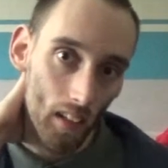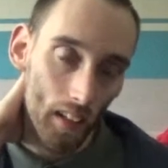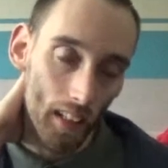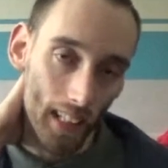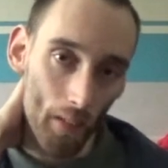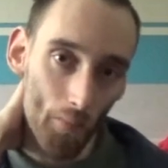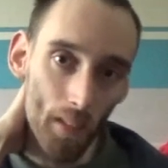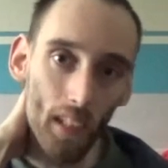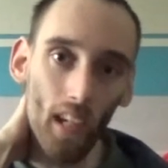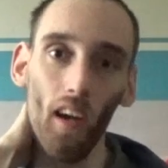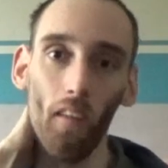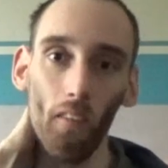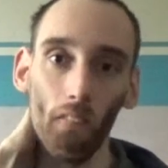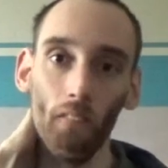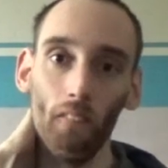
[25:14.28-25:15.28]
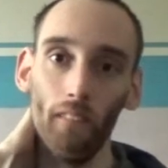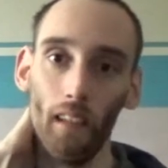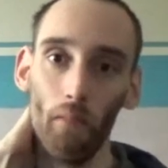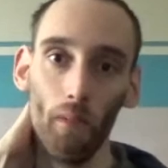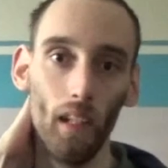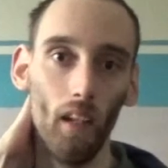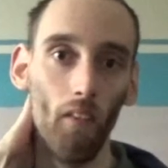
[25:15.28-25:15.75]
let me know.
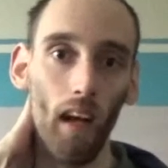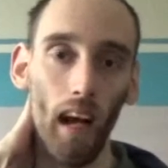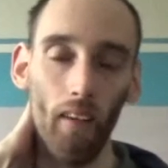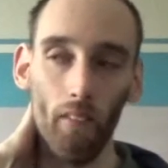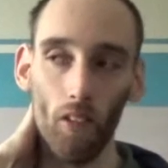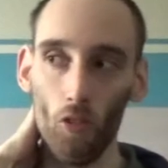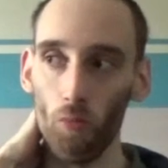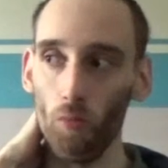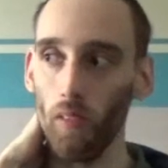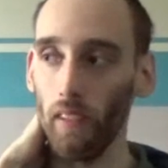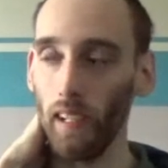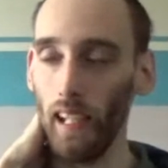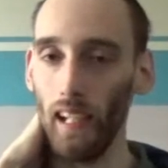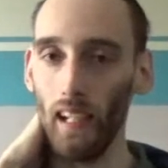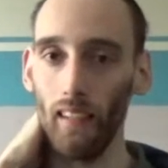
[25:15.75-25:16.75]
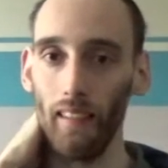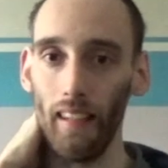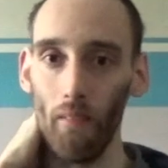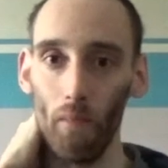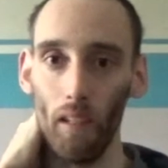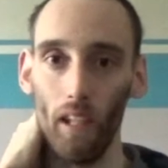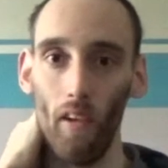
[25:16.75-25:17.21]
Let me know how it's working, and
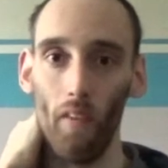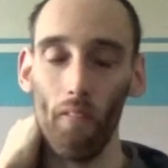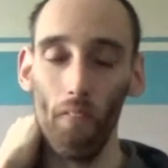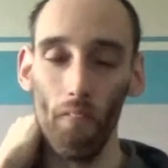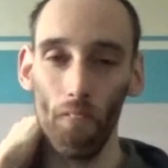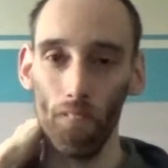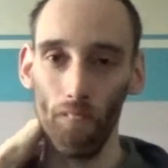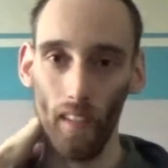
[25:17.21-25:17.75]
let me know.